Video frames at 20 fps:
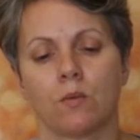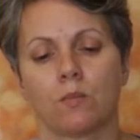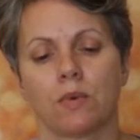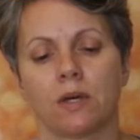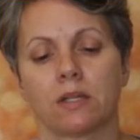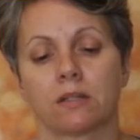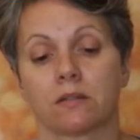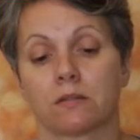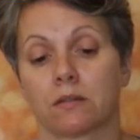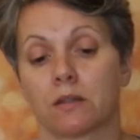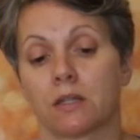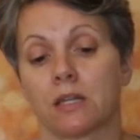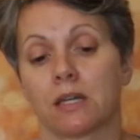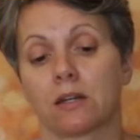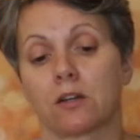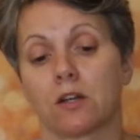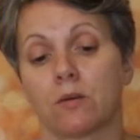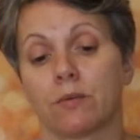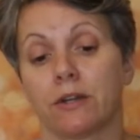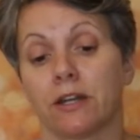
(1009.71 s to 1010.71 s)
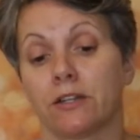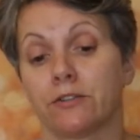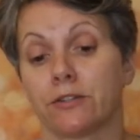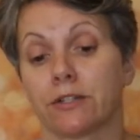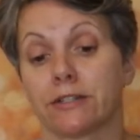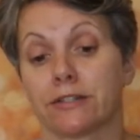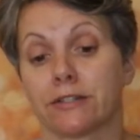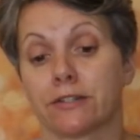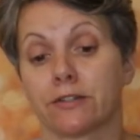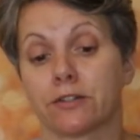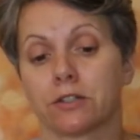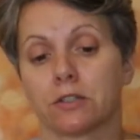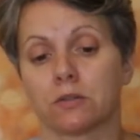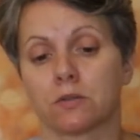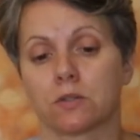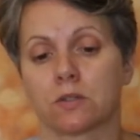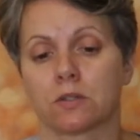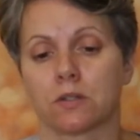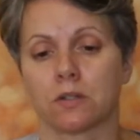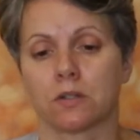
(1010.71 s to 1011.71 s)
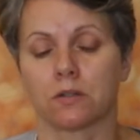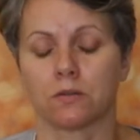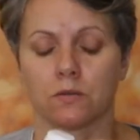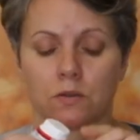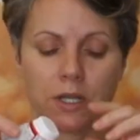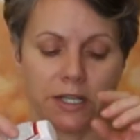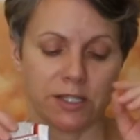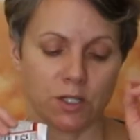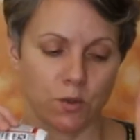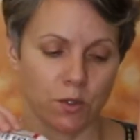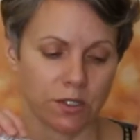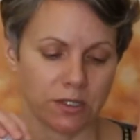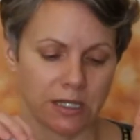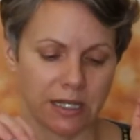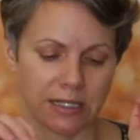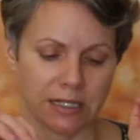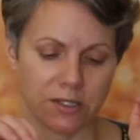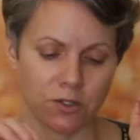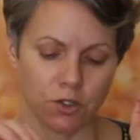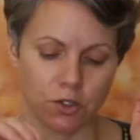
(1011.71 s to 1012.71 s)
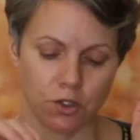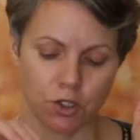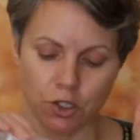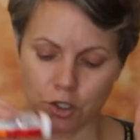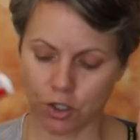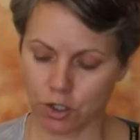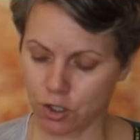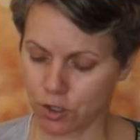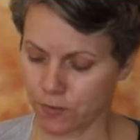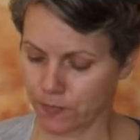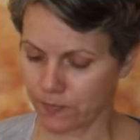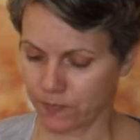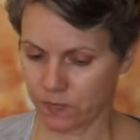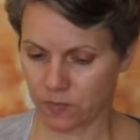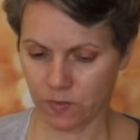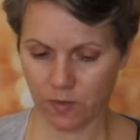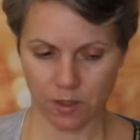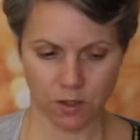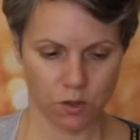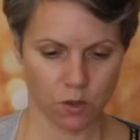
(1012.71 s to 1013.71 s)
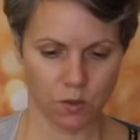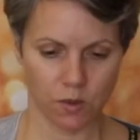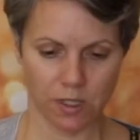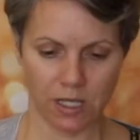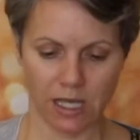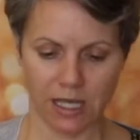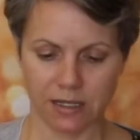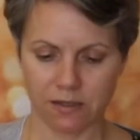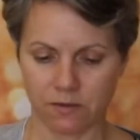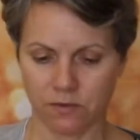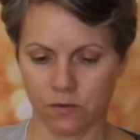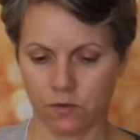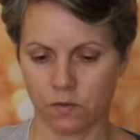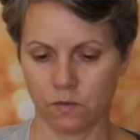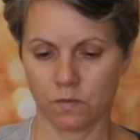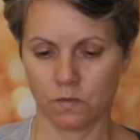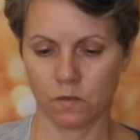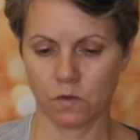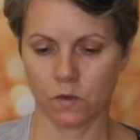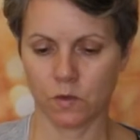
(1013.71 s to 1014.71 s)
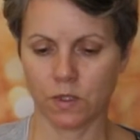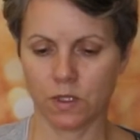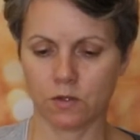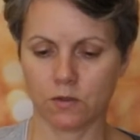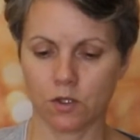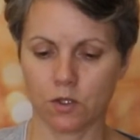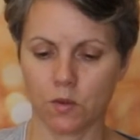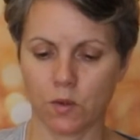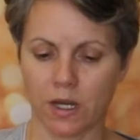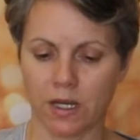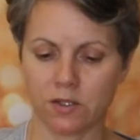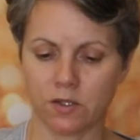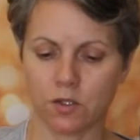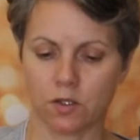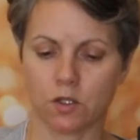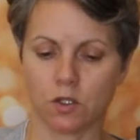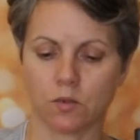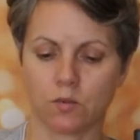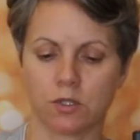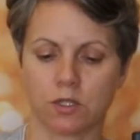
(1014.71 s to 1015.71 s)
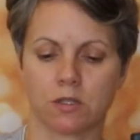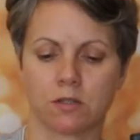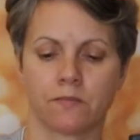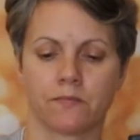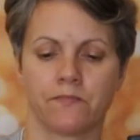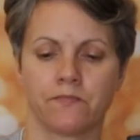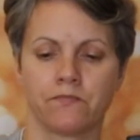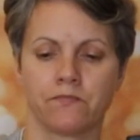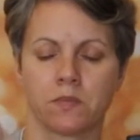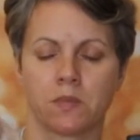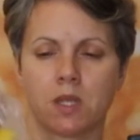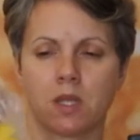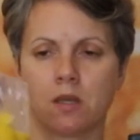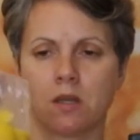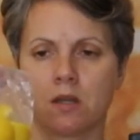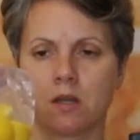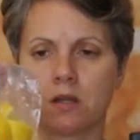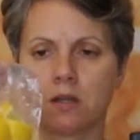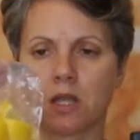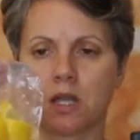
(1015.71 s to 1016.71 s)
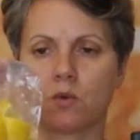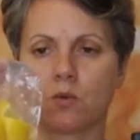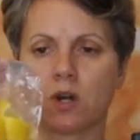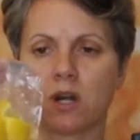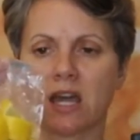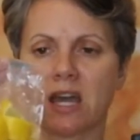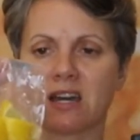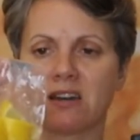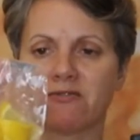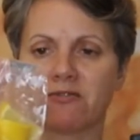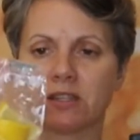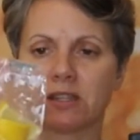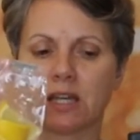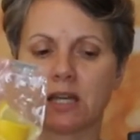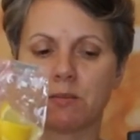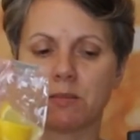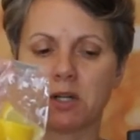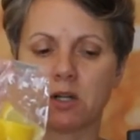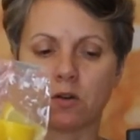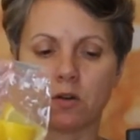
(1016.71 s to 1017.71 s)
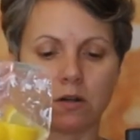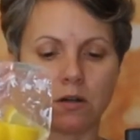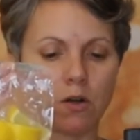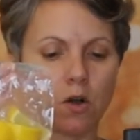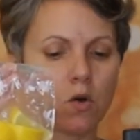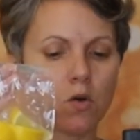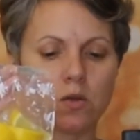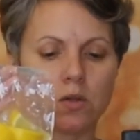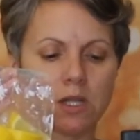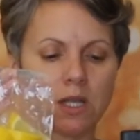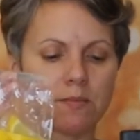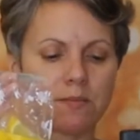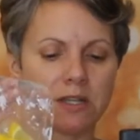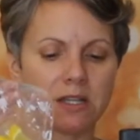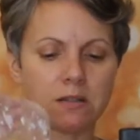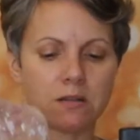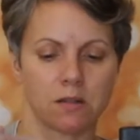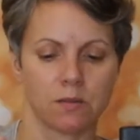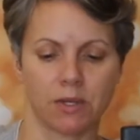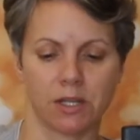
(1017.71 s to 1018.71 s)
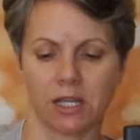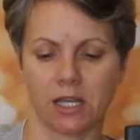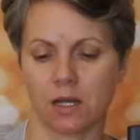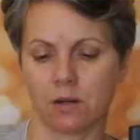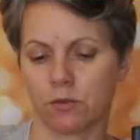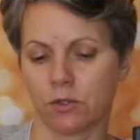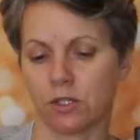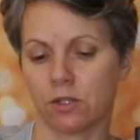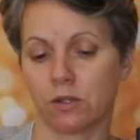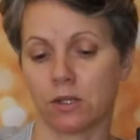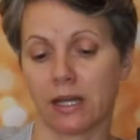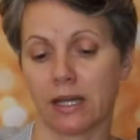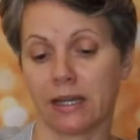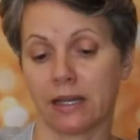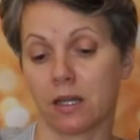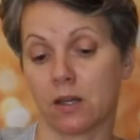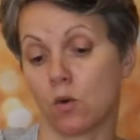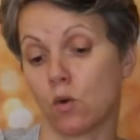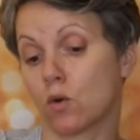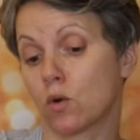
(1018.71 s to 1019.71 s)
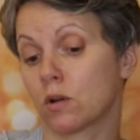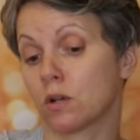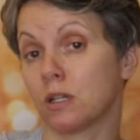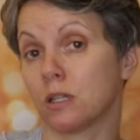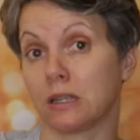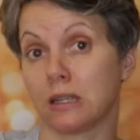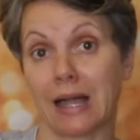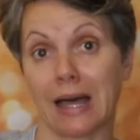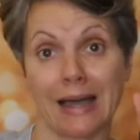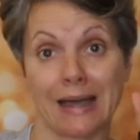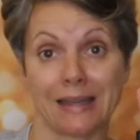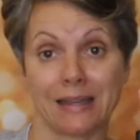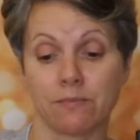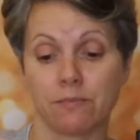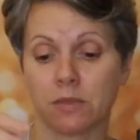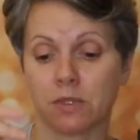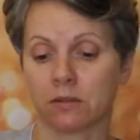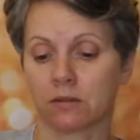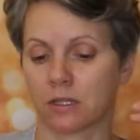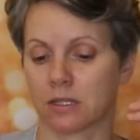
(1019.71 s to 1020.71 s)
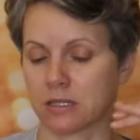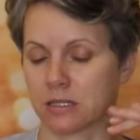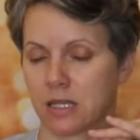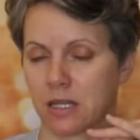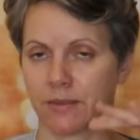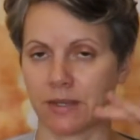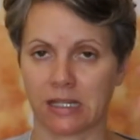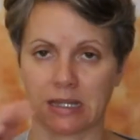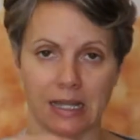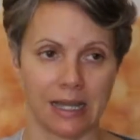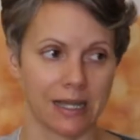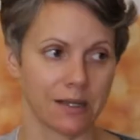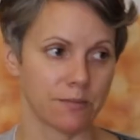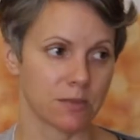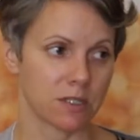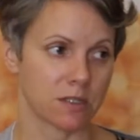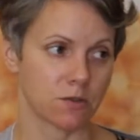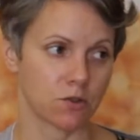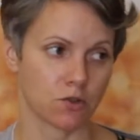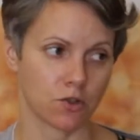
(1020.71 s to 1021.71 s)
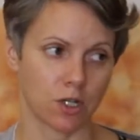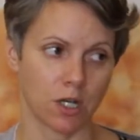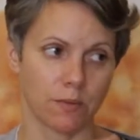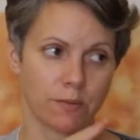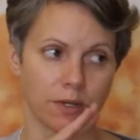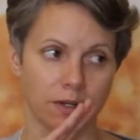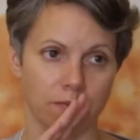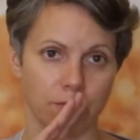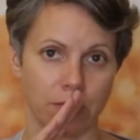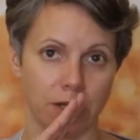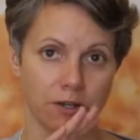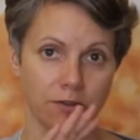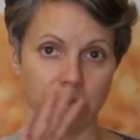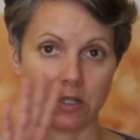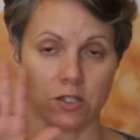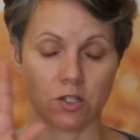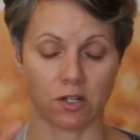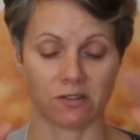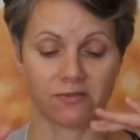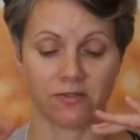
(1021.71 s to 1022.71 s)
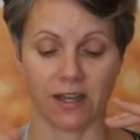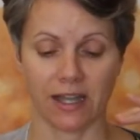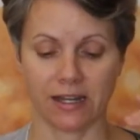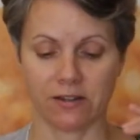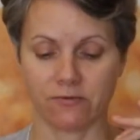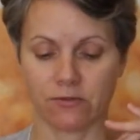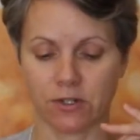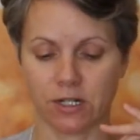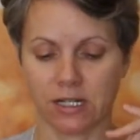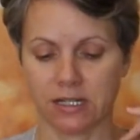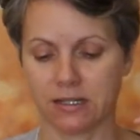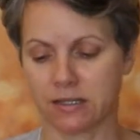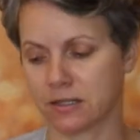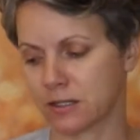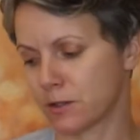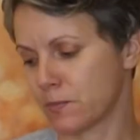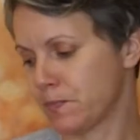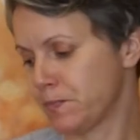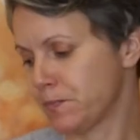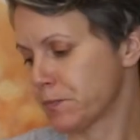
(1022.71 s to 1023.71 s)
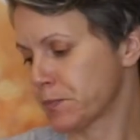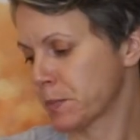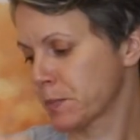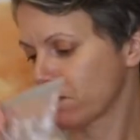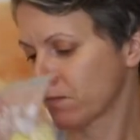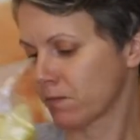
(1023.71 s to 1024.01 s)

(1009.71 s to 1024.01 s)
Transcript: But yeah, carbohydrates 0, so I squirt that in, 2 of that, 3 of 2 ice cubes, like 1/2 a lemon or a whole lemon, depending on what you like, or lime, because lemon, limes, strawberries are fine for us.